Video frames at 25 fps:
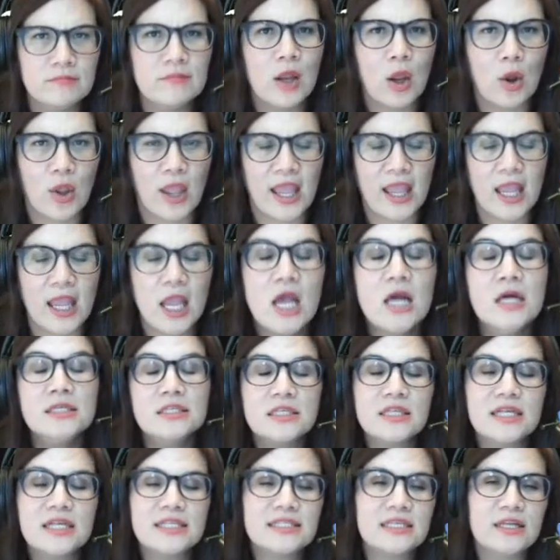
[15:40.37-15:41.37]
Okay,
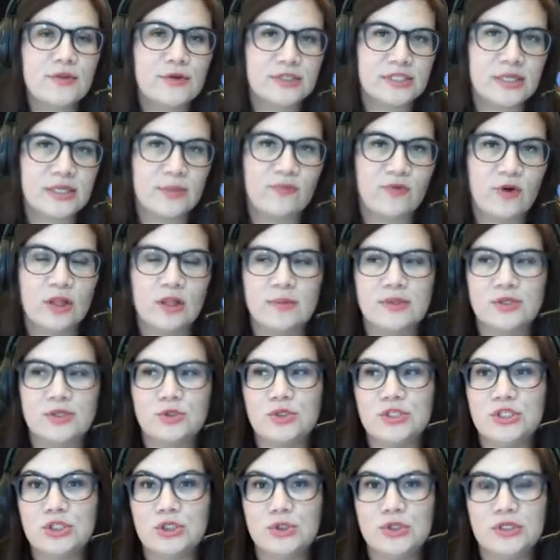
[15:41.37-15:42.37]
so that's another tip for
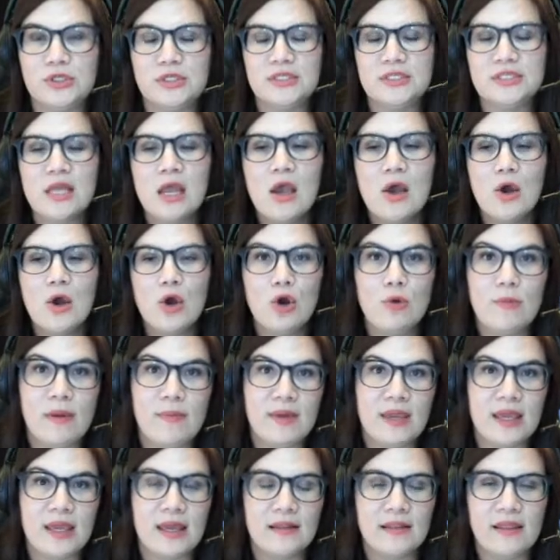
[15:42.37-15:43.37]
elementary students who
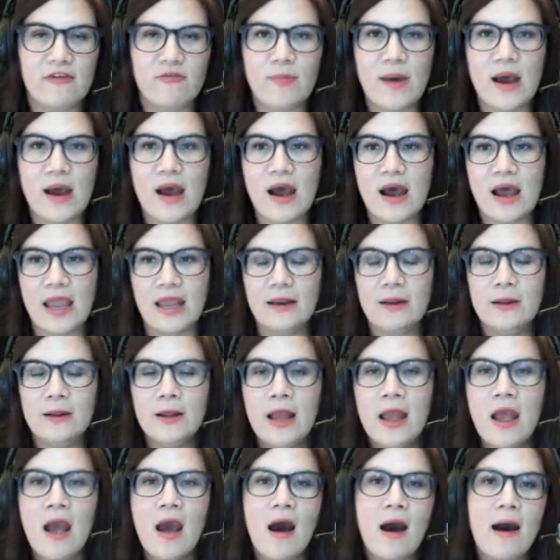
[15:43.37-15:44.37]
maybe get left behind.
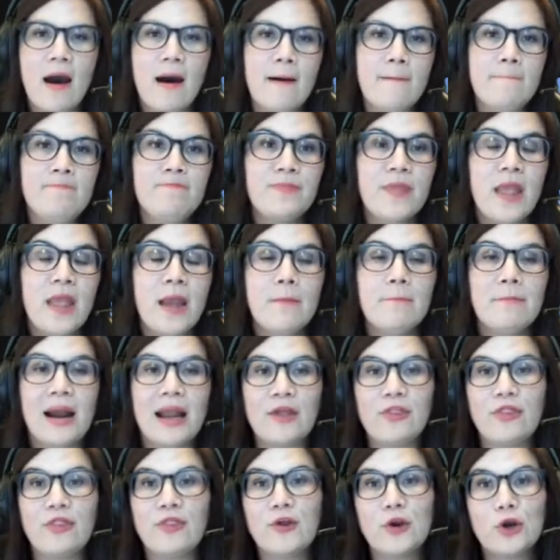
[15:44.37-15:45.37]
Um,
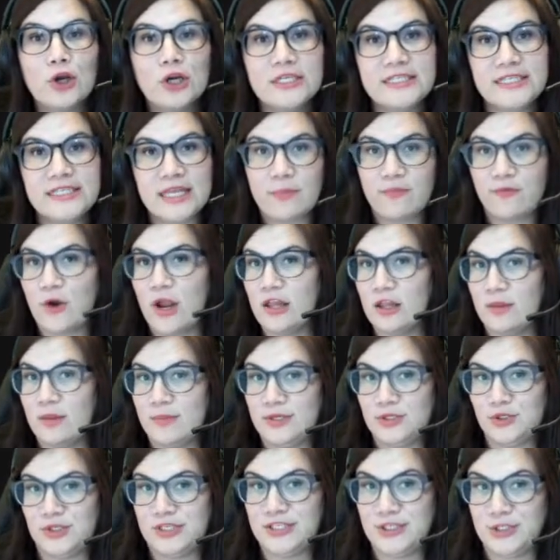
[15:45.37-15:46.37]
my third tip for
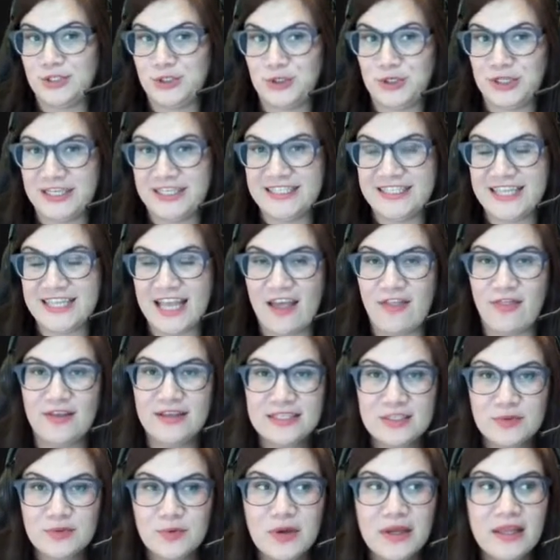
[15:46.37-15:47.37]
elementary students, and
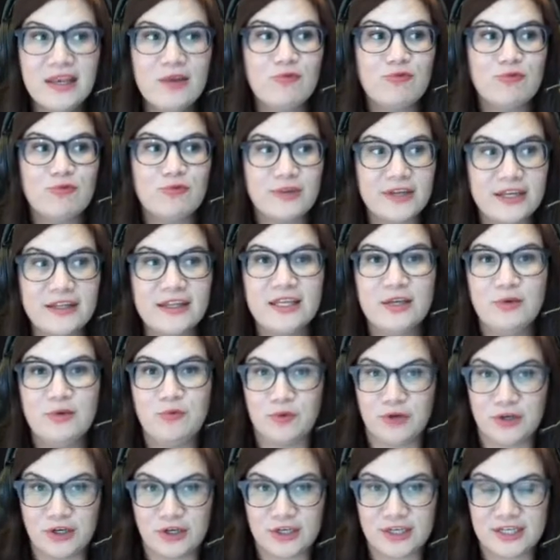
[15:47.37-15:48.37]
this one really
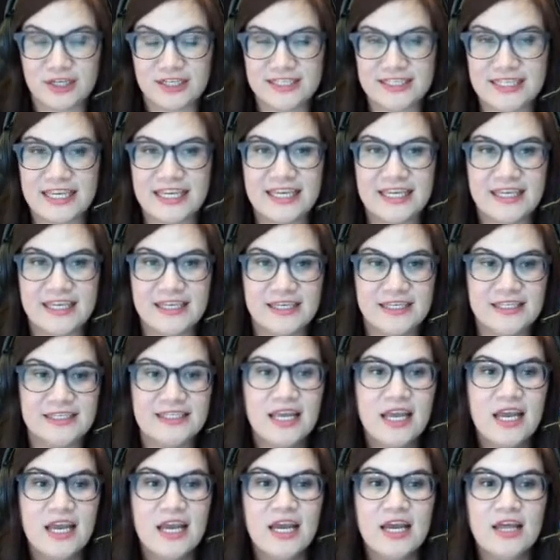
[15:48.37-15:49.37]
works,
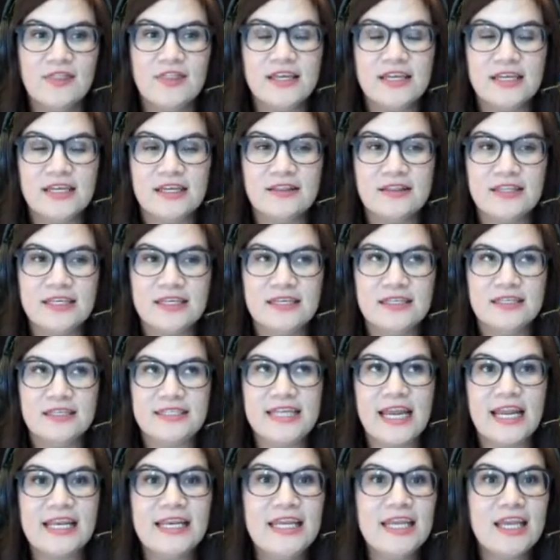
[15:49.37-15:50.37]
is the, the
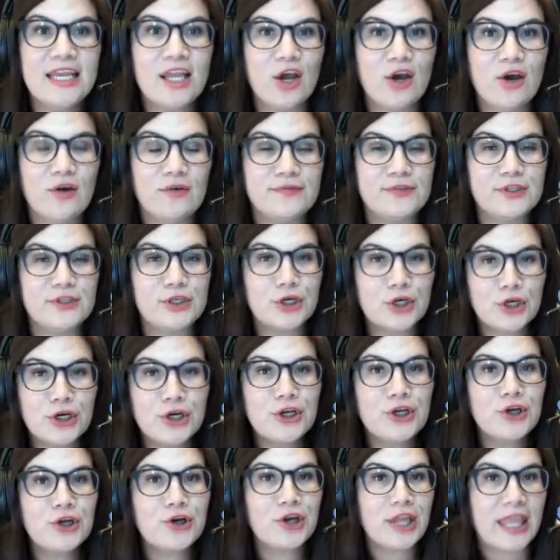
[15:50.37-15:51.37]
technique of
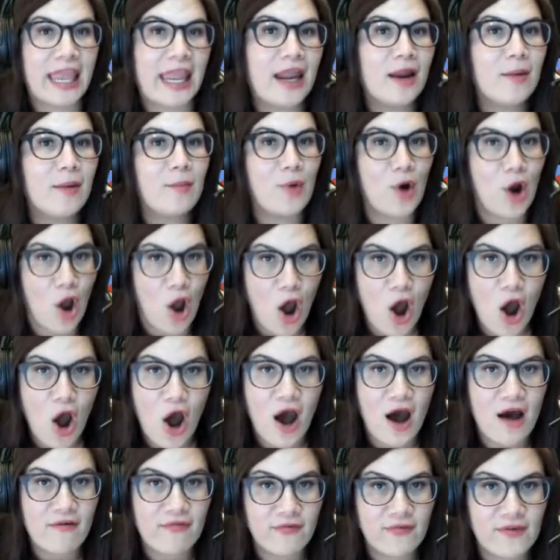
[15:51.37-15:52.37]
turn your camera
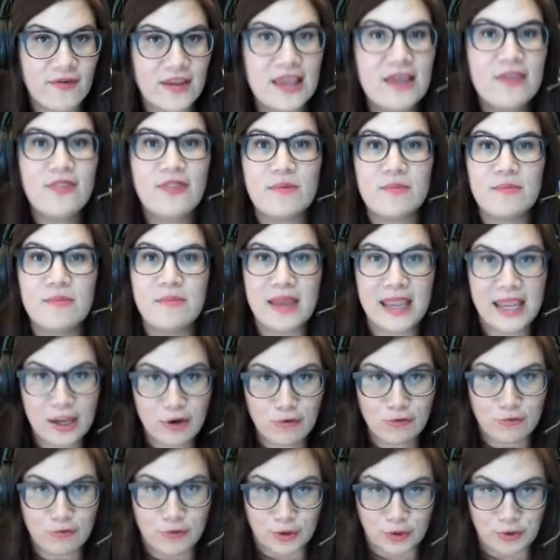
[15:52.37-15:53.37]
off in the
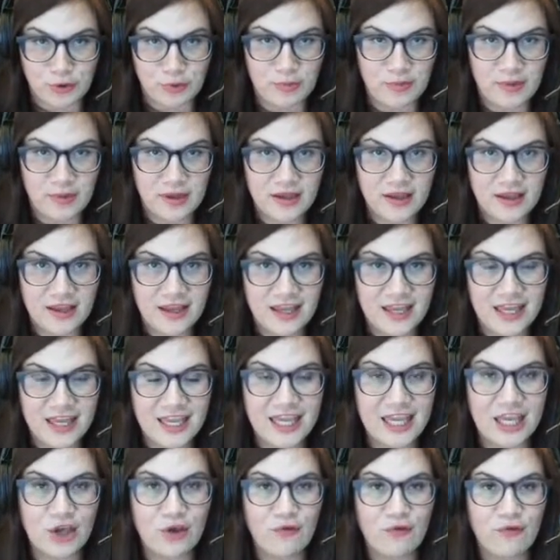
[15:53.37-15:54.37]
main room
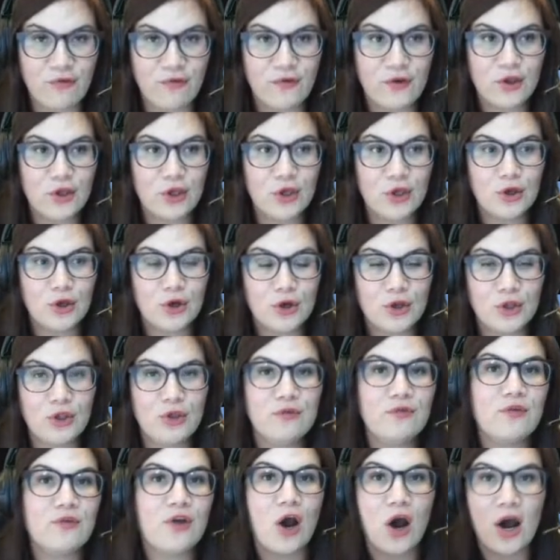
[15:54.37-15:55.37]
if
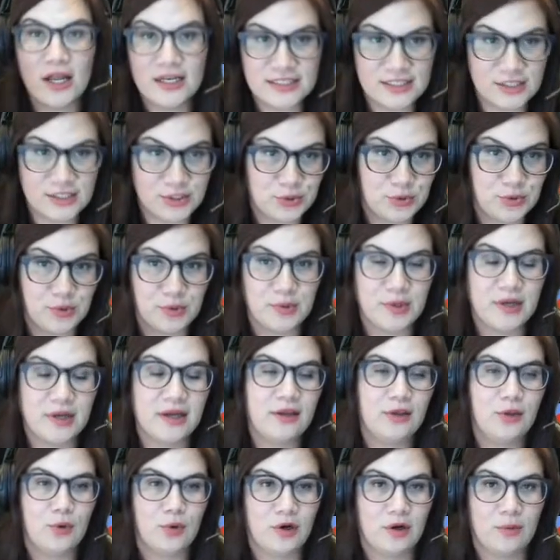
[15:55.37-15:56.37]
you've gone to
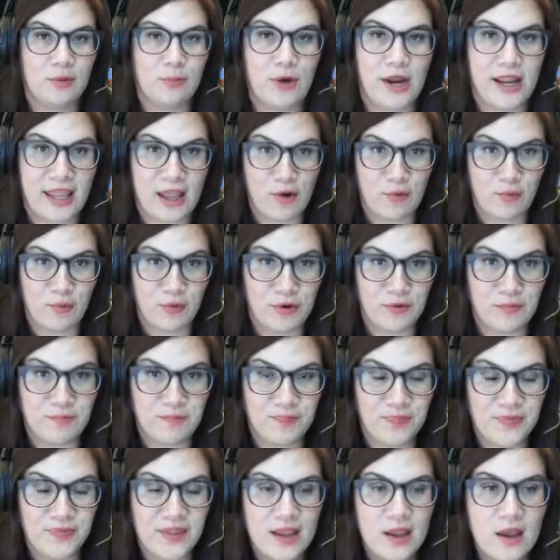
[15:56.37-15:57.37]
your breakout room.
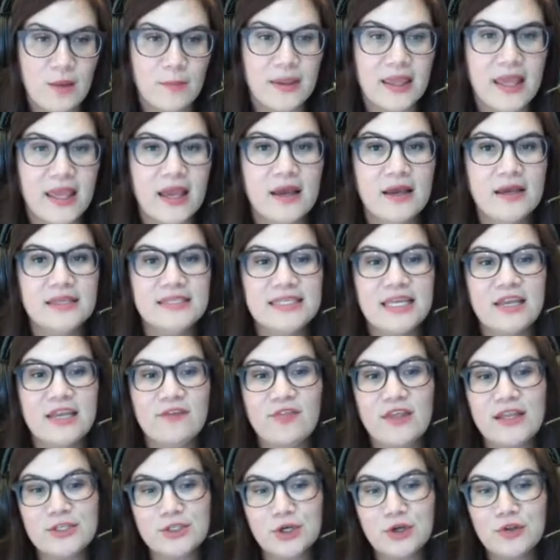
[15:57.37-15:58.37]
Because if
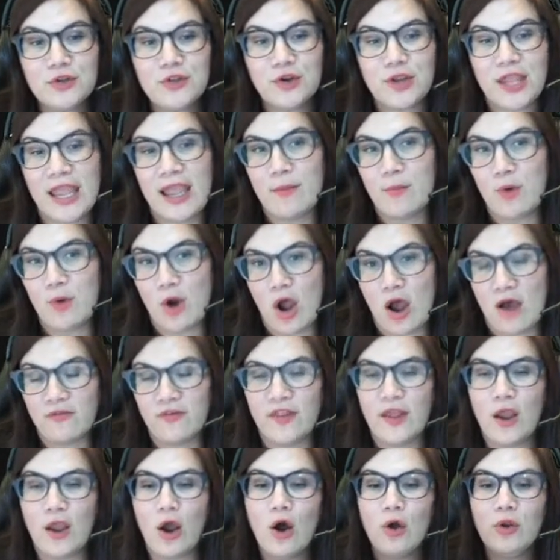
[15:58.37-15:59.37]
they turn their camera off,
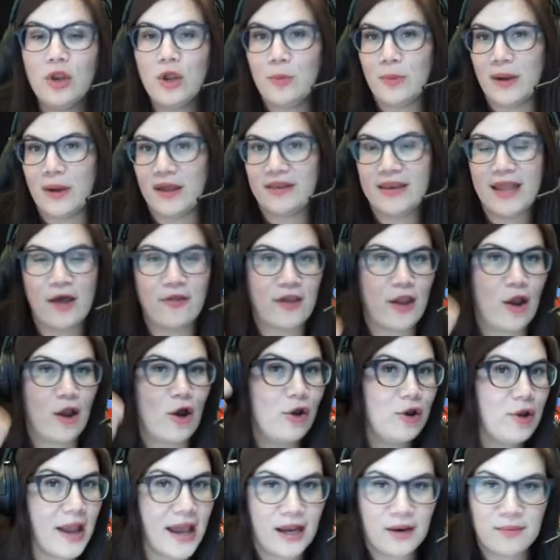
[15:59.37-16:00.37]
and they all know by now, they all
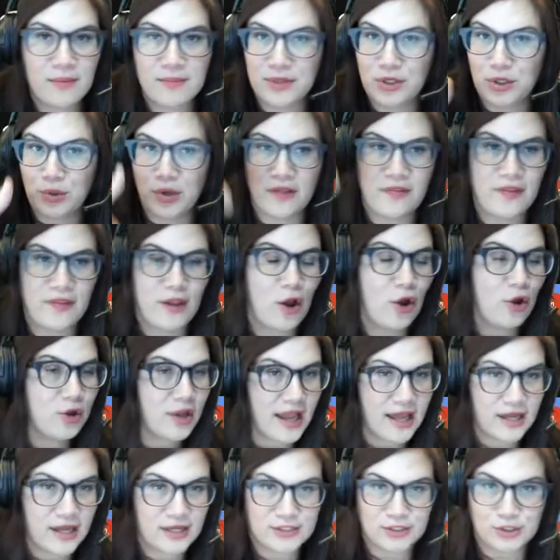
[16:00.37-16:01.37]
know how to mute, and they all know
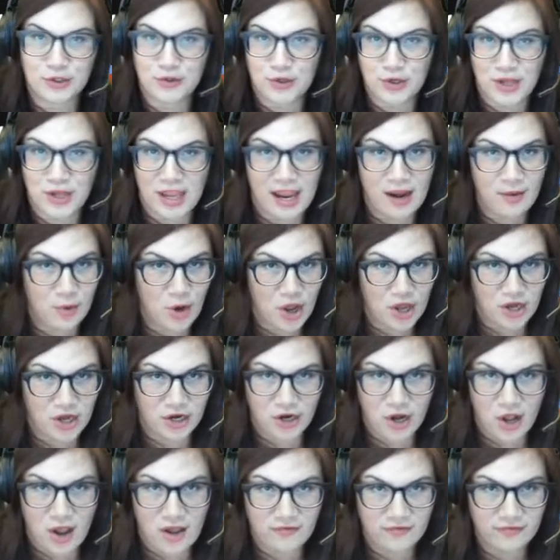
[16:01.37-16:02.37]
how to turn their camera on
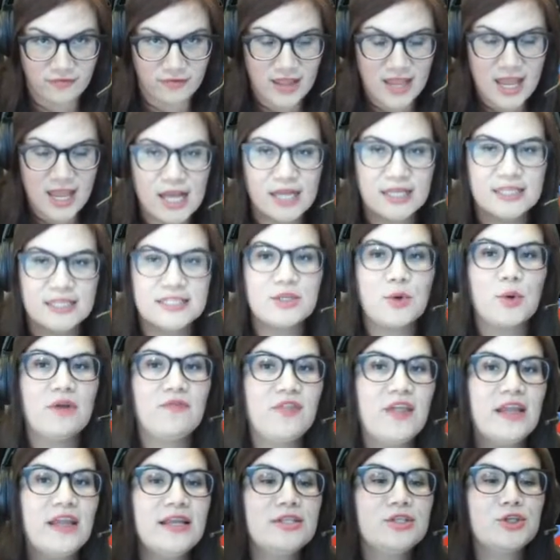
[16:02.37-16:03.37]
and off. So
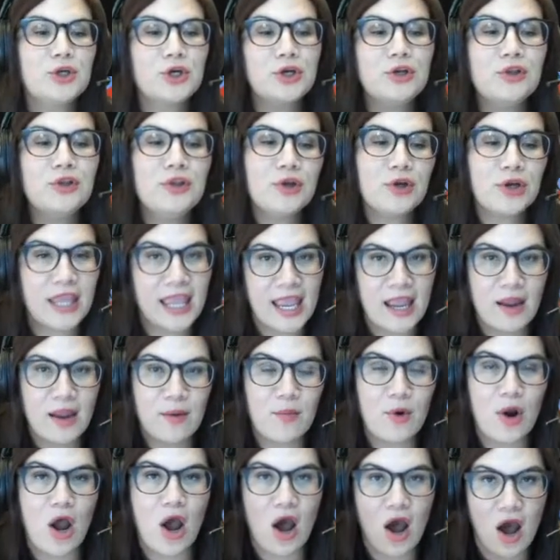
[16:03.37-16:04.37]
if they turn their
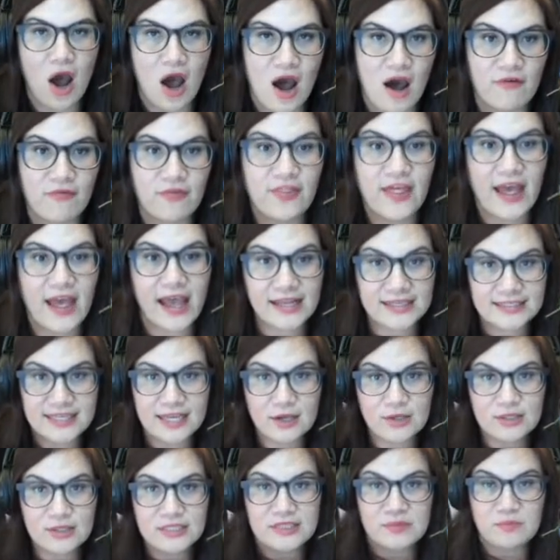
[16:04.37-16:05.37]
camera off, that
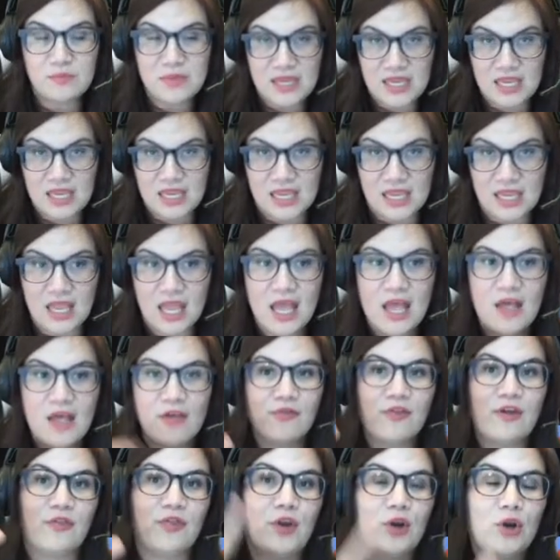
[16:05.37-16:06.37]
tells me
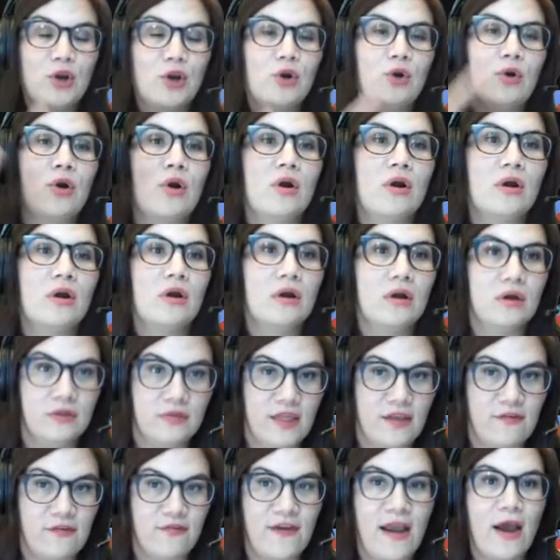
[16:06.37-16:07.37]
that they're,
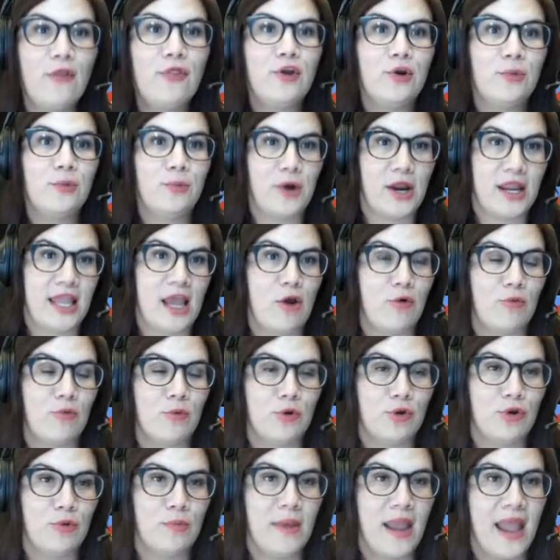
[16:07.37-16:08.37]
they found their breakout
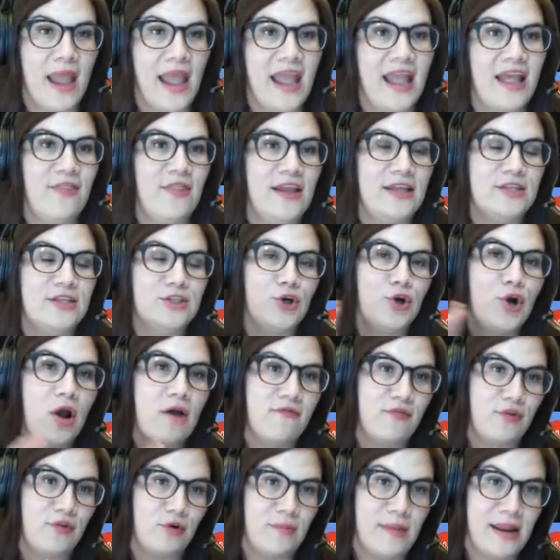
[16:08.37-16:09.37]
room and they turn
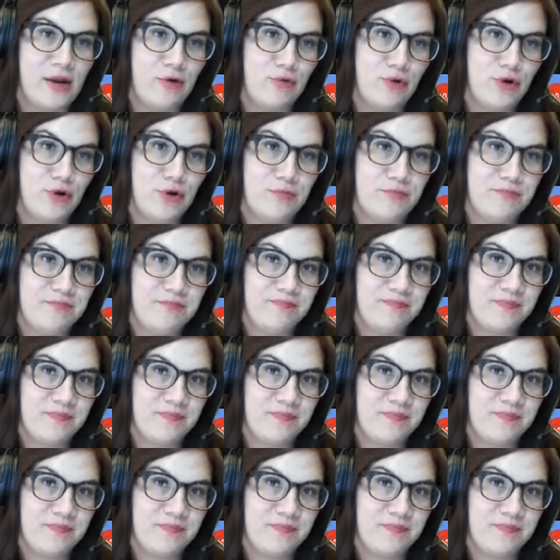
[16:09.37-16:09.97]
off their main room.